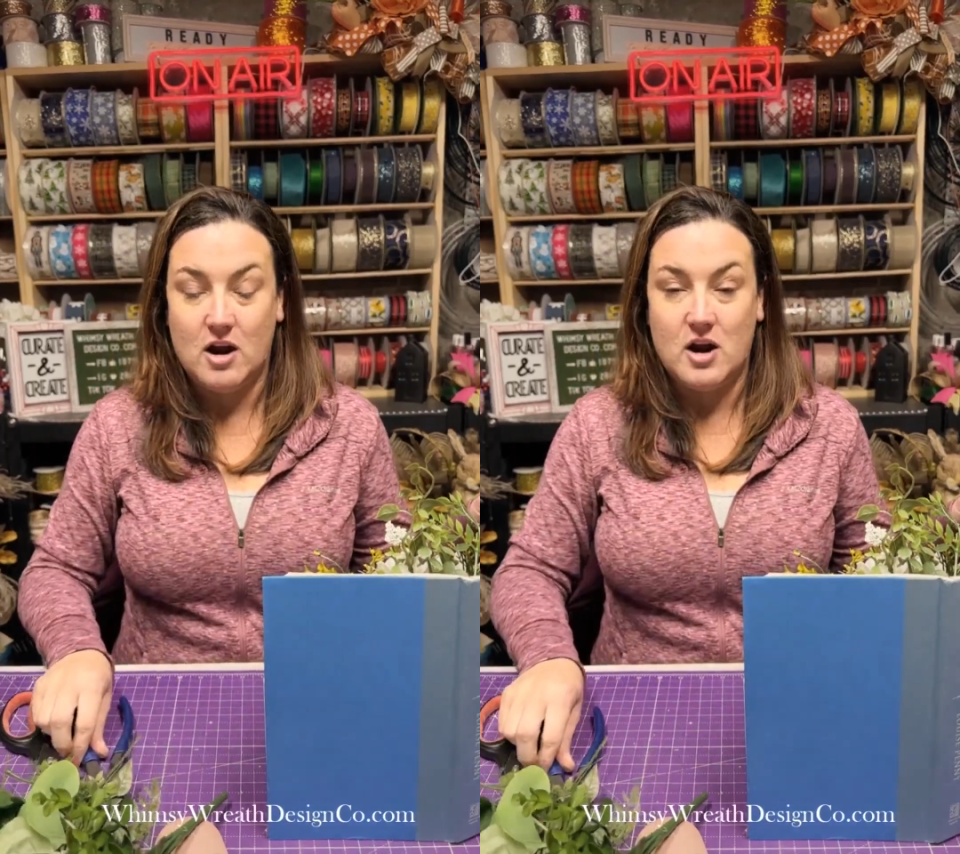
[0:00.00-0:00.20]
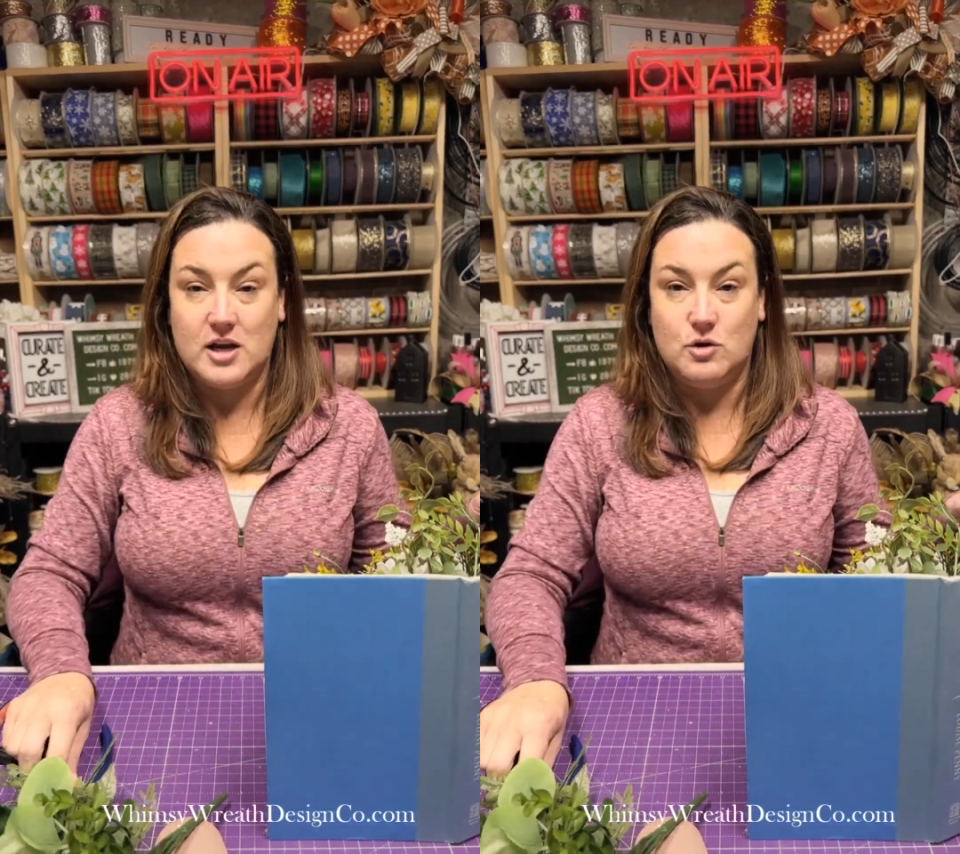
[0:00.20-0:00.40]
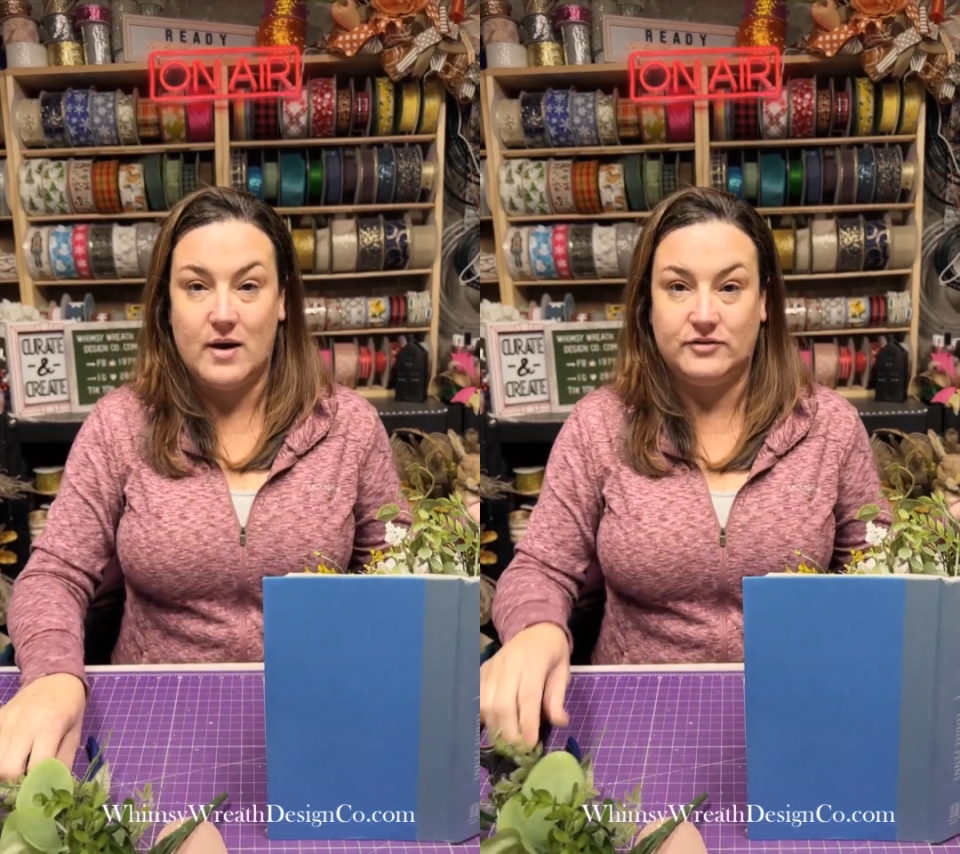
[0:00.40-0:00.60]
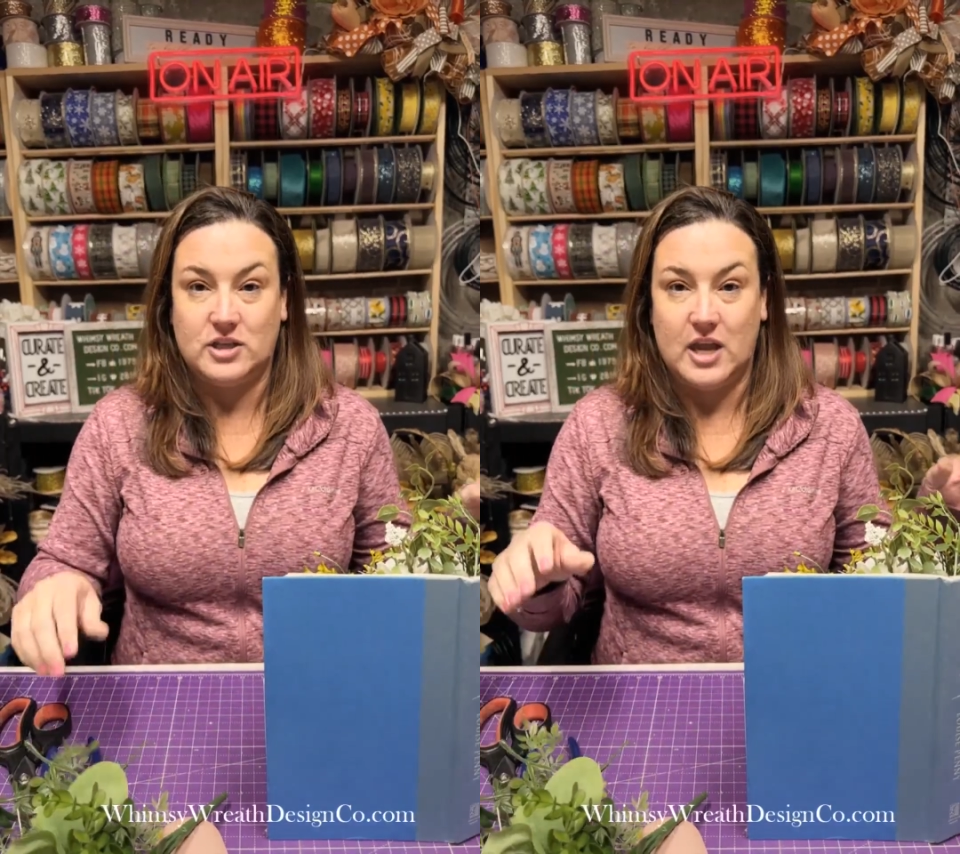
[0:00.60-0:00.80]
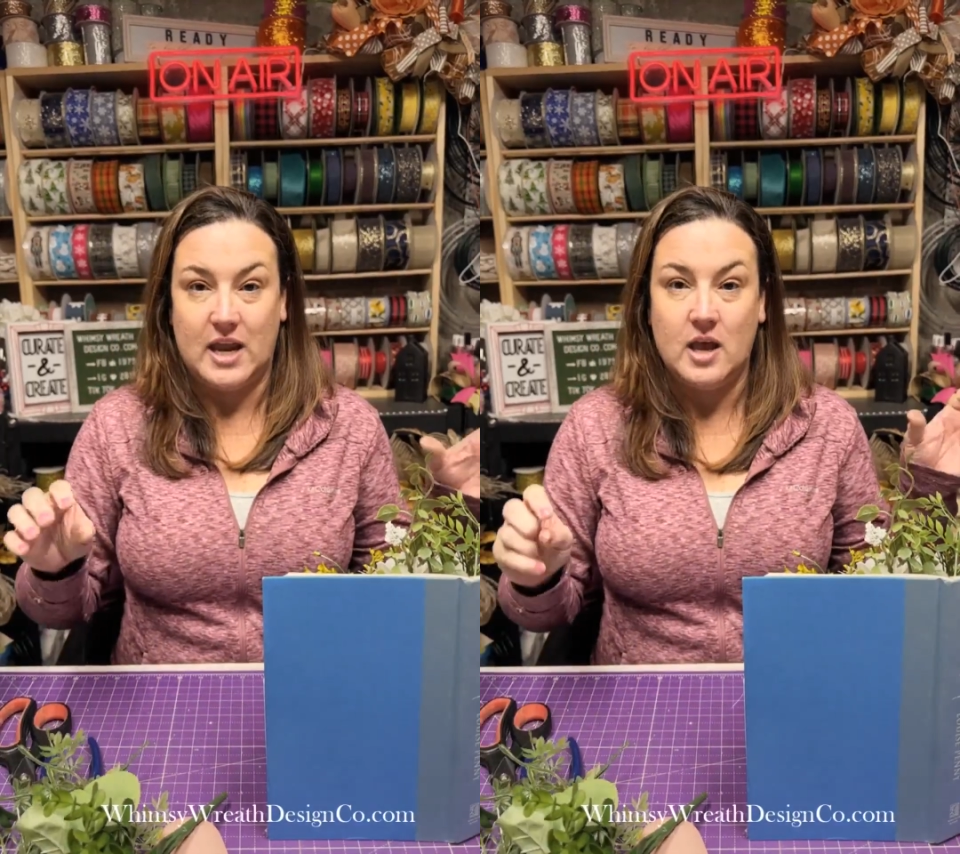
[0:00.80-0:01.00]
and you have to
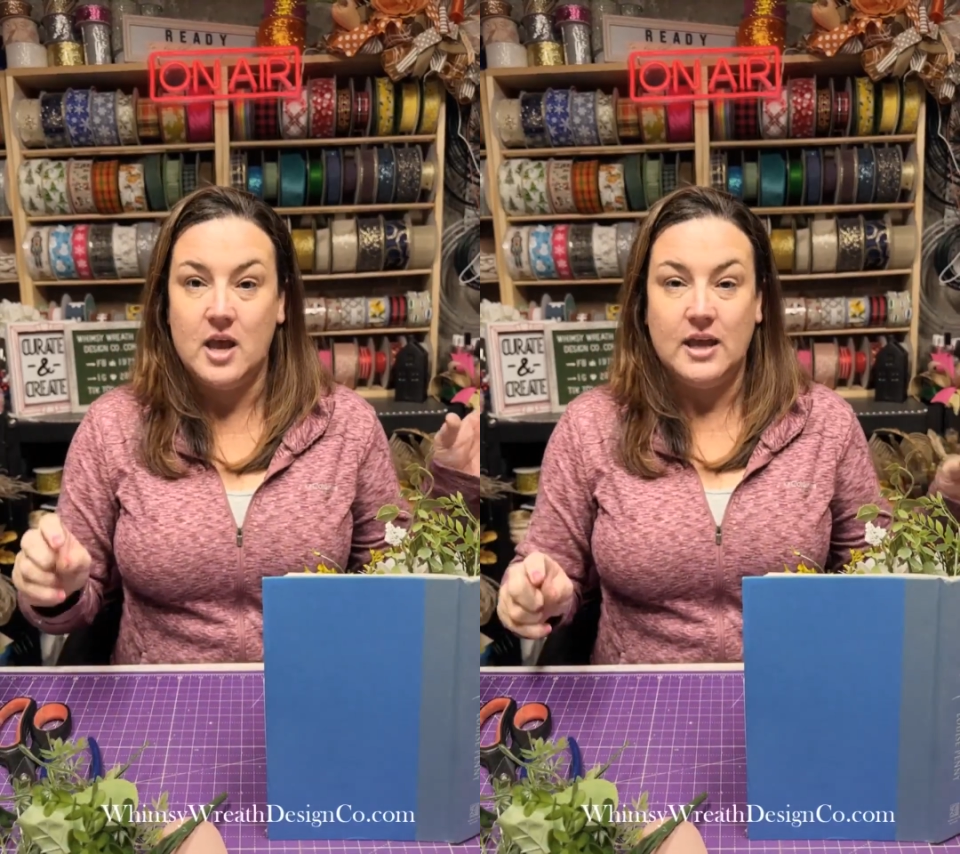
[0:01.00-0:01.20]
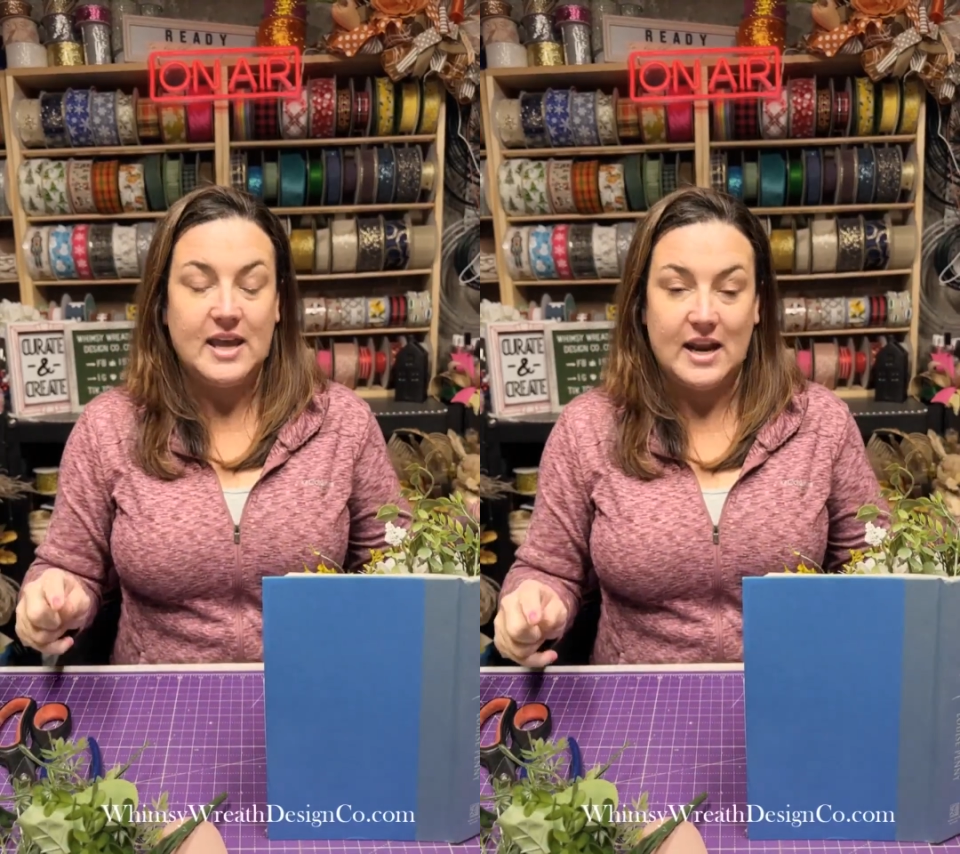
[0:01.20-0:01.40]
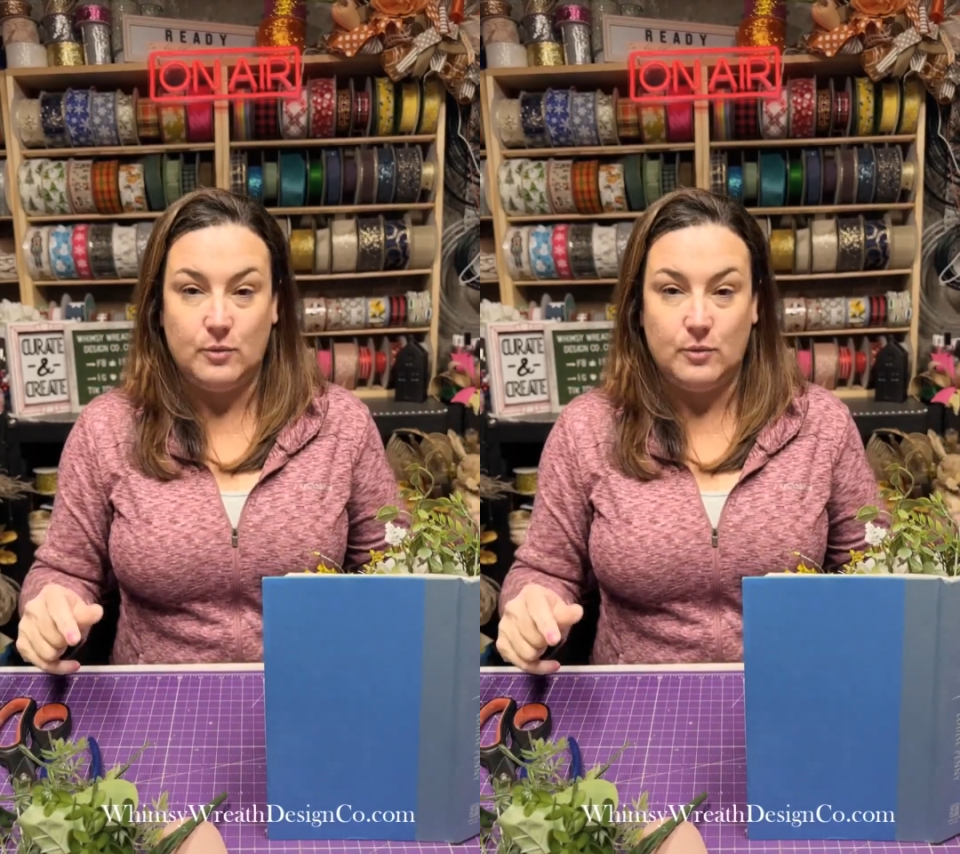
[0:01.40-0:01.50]
like get it